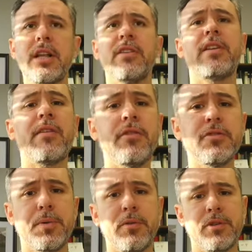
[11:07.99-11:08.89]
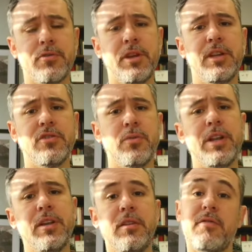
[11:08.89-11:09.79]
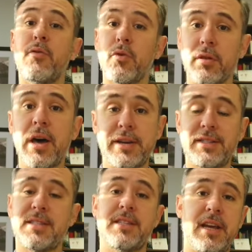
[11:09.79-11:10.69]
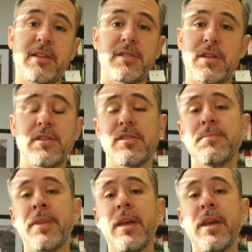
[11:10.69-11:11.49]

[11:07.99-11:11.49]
Sappho's poetry is written in four line stanzas.